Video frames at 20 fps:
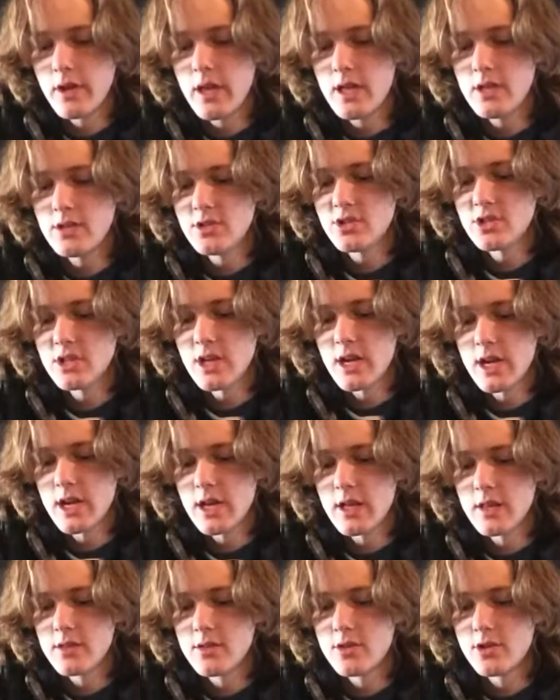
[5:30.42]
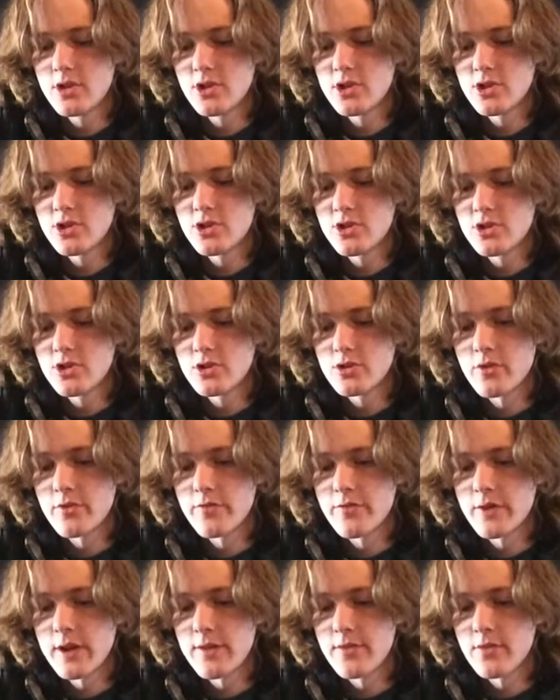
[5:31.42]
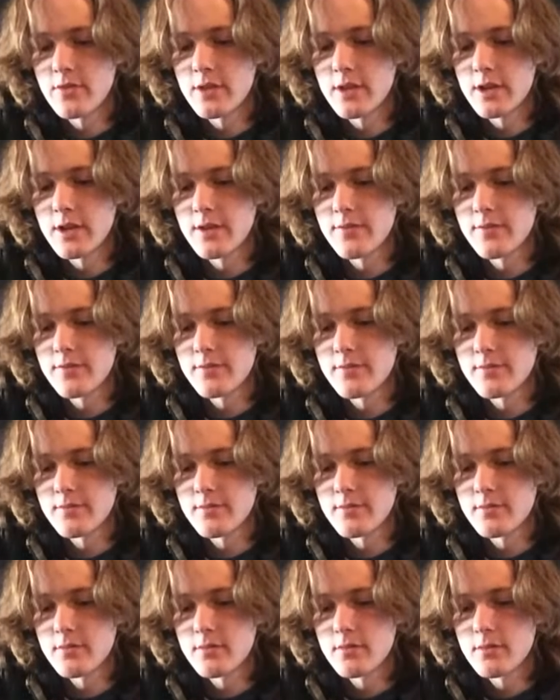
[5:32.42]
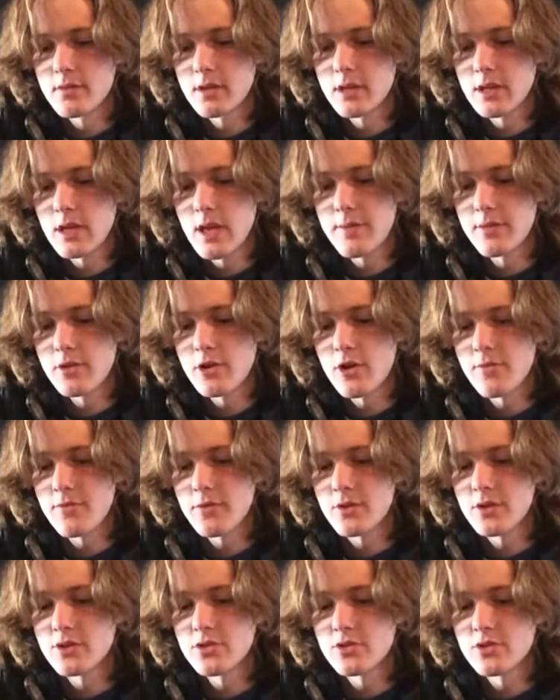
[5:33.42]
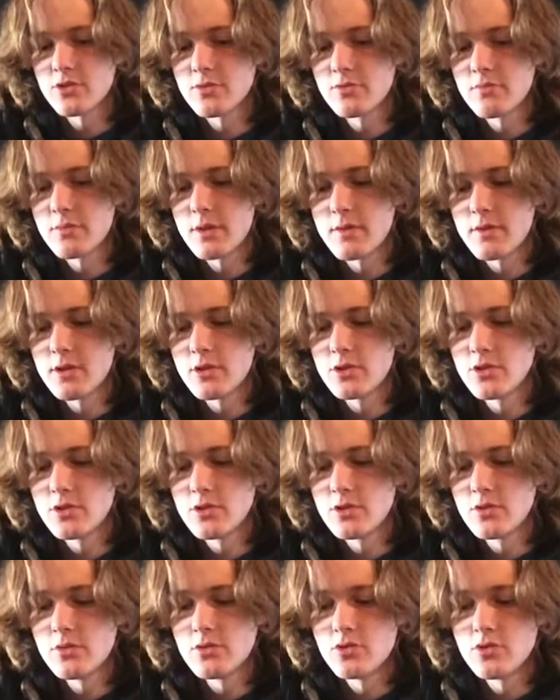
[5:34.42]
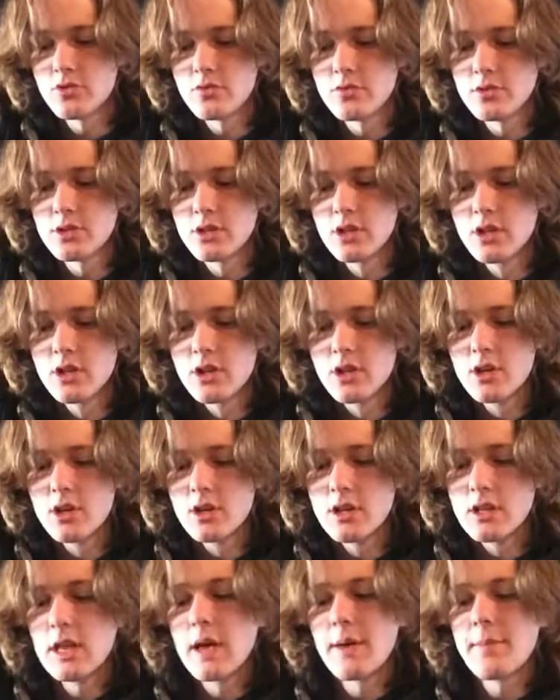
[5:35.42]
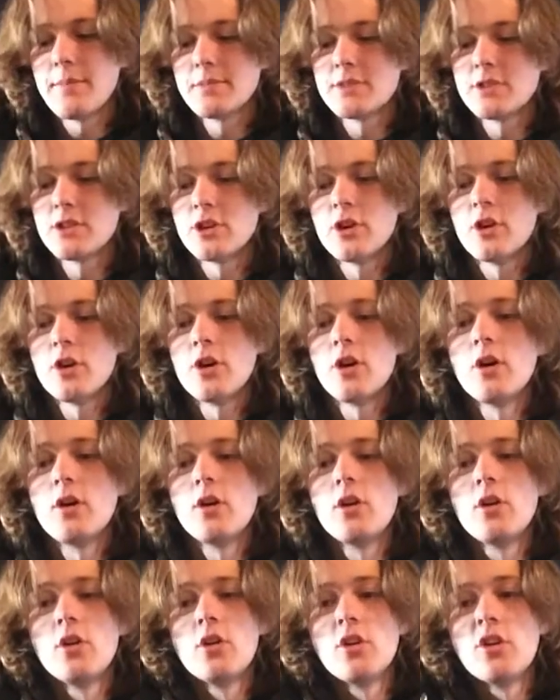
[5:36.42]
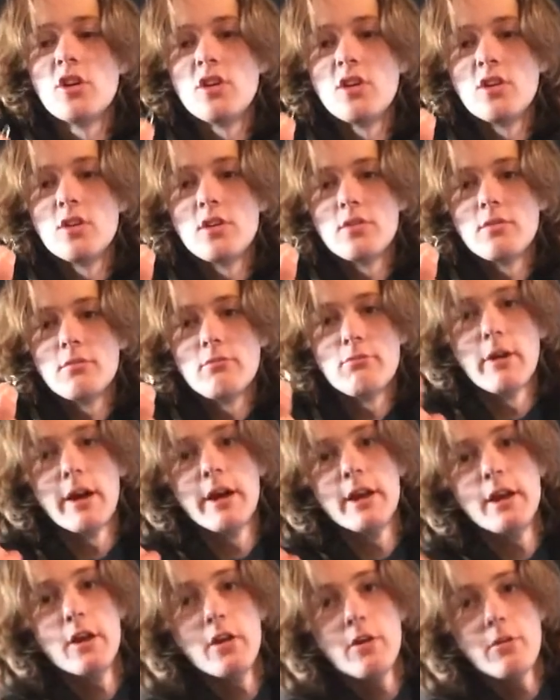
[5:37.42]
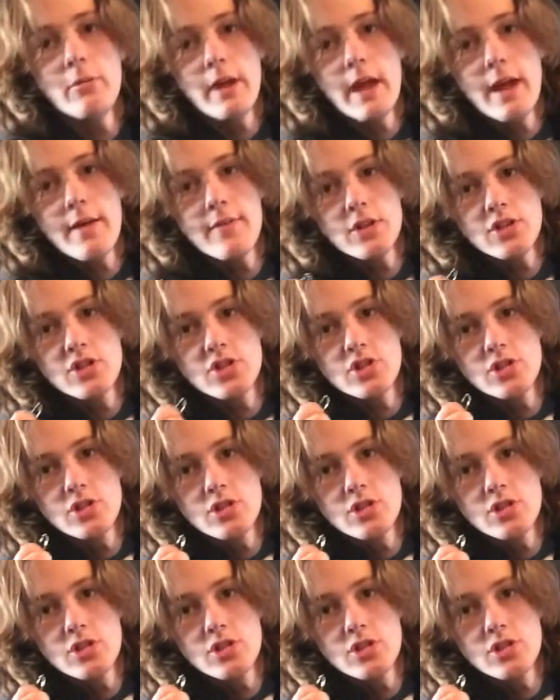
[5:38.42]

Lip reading: inside the survival knife, gotta be careful because there may be sutures. Yep. So right here we have a